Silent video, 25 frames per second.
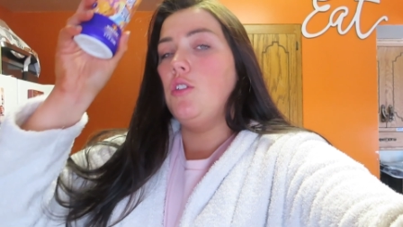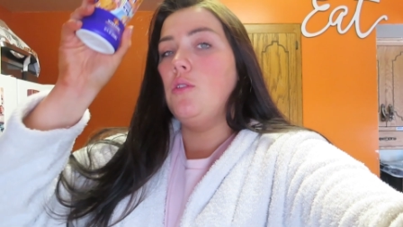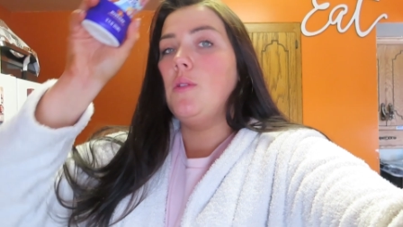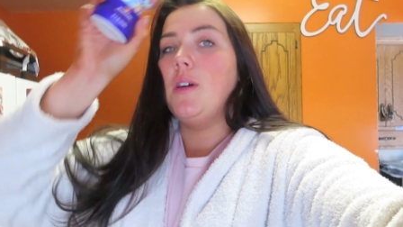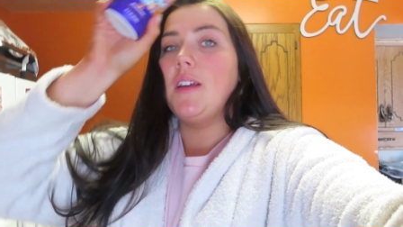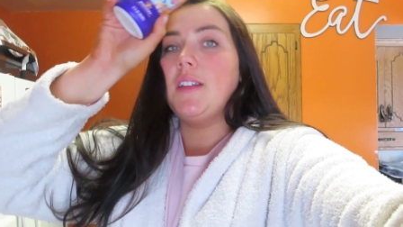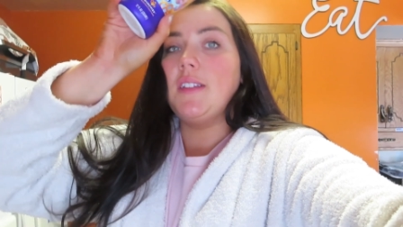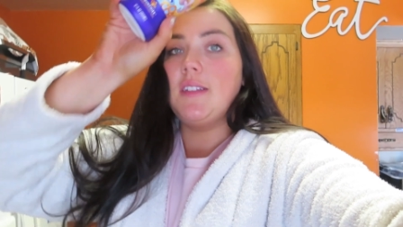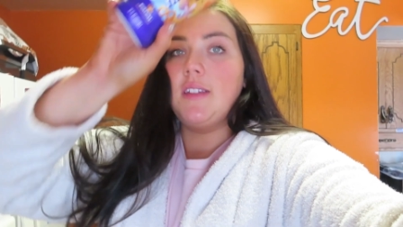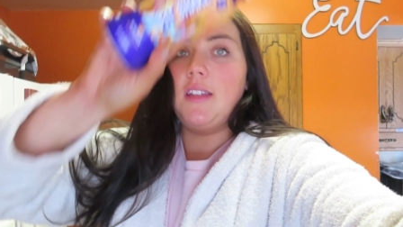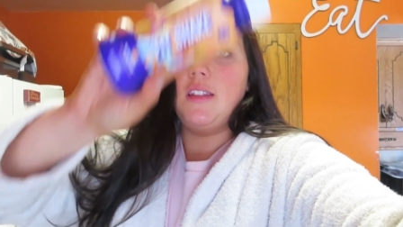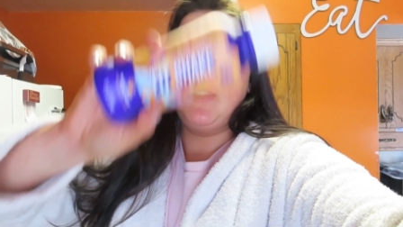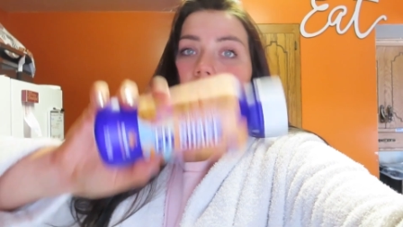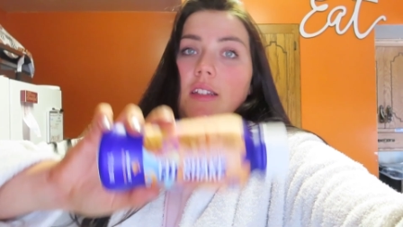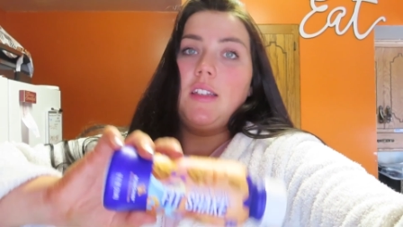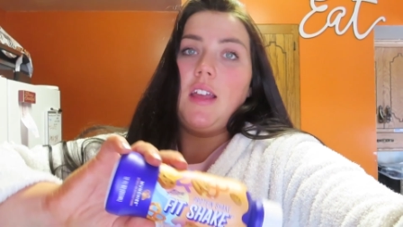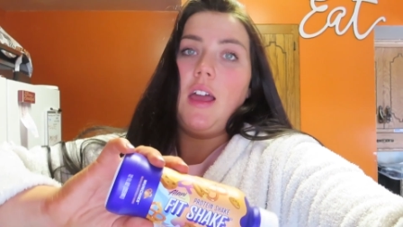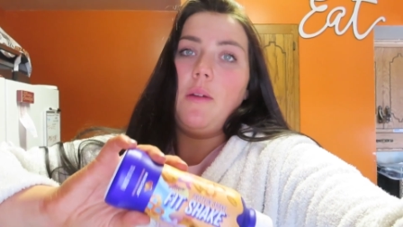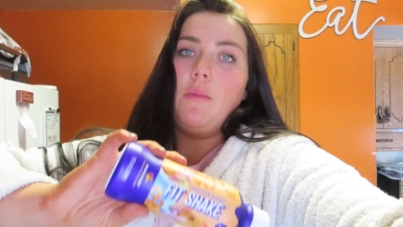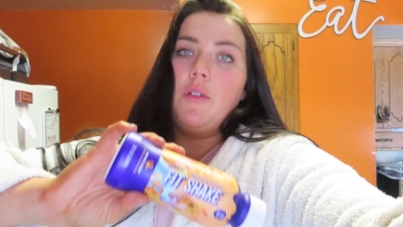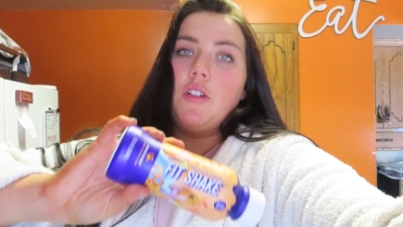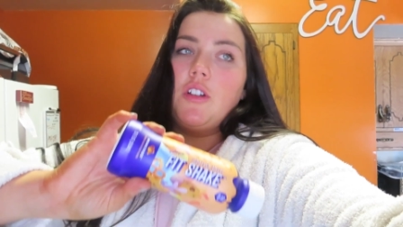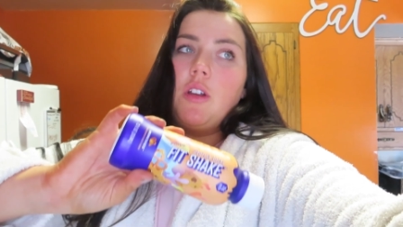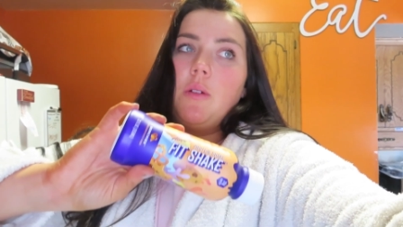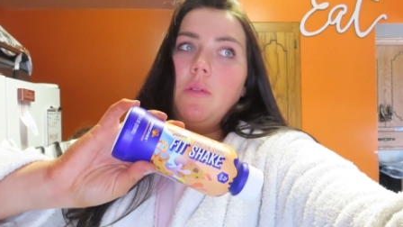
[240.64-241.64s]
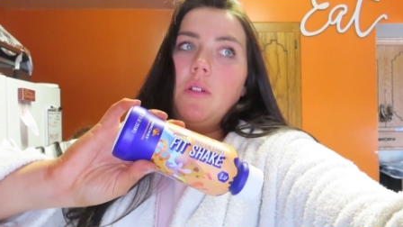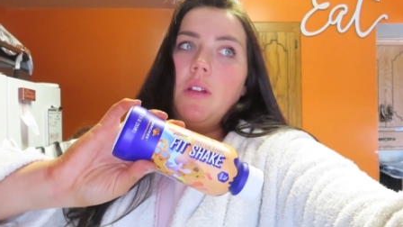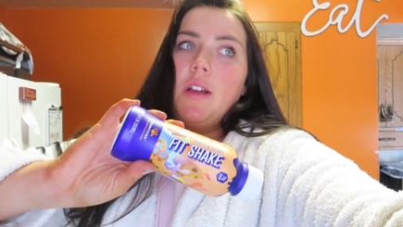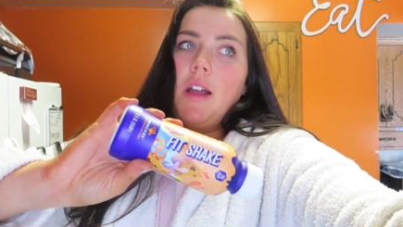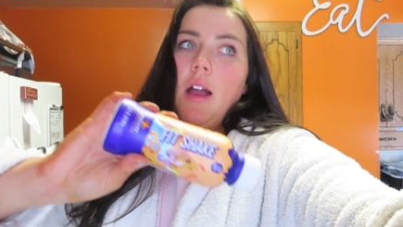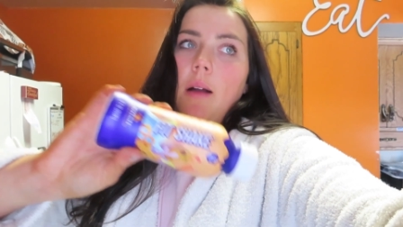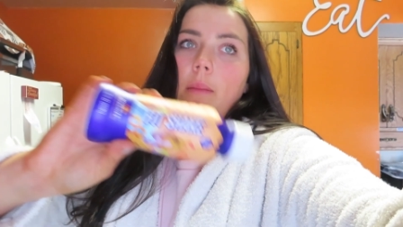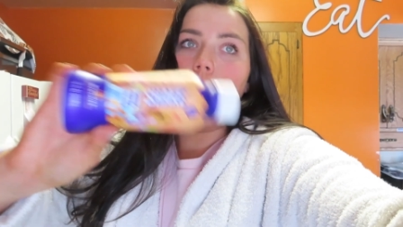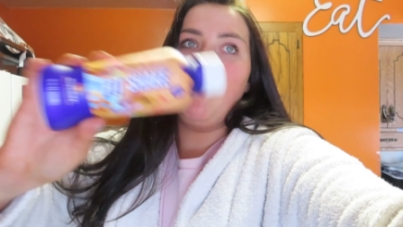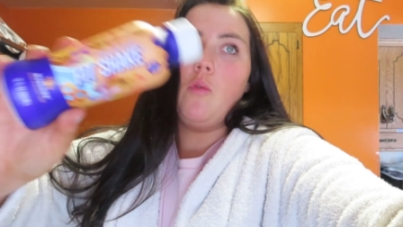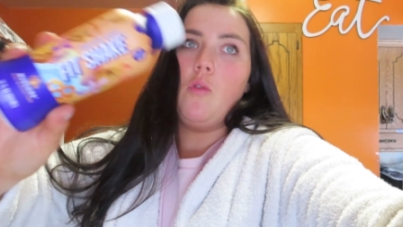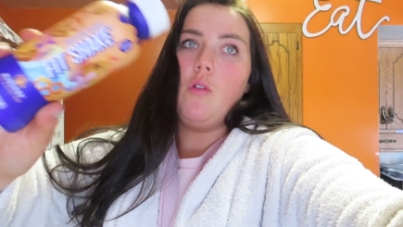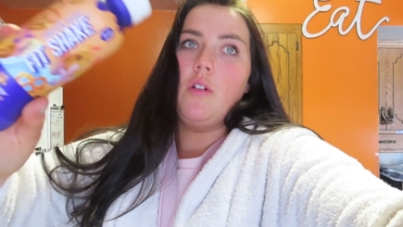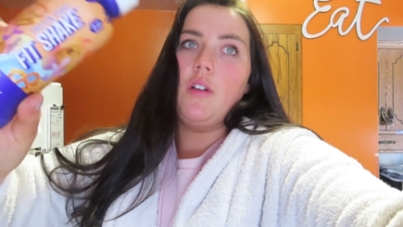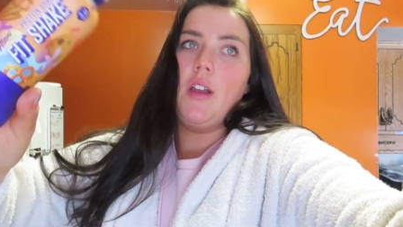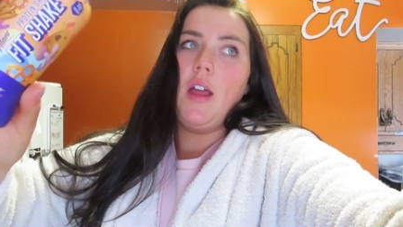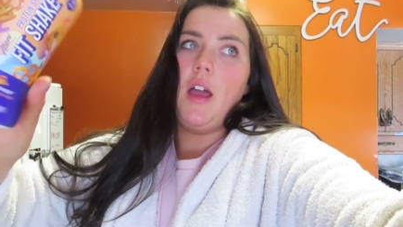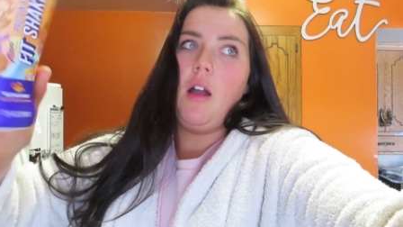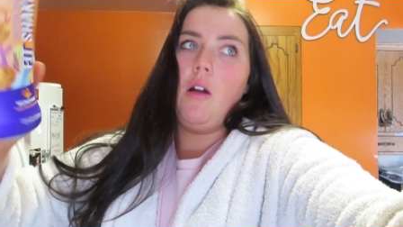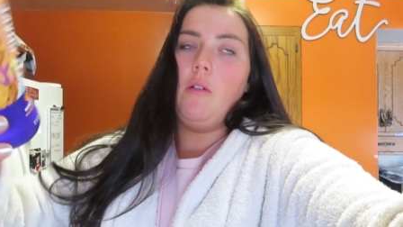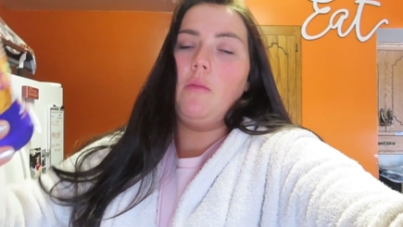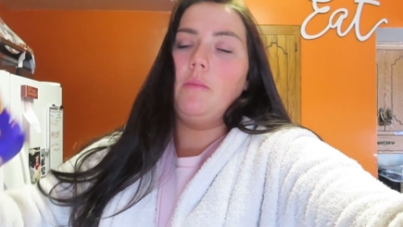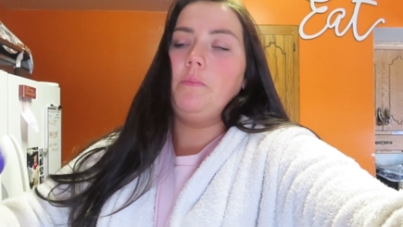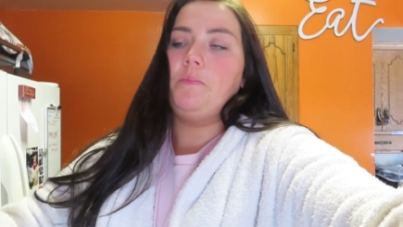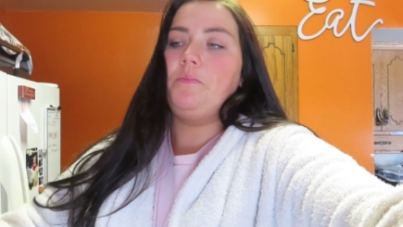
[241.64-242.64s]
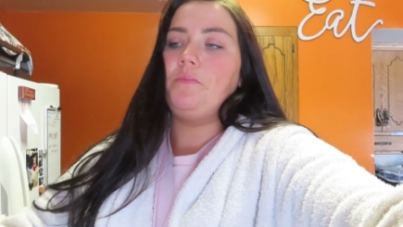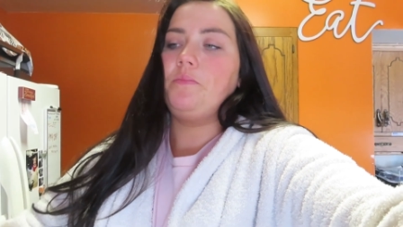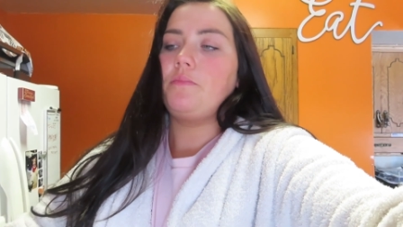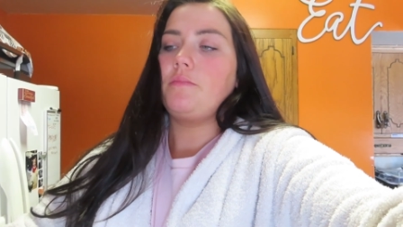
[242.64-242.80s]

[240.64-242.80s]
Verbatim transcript: You guys need this. I wish I would have got more now.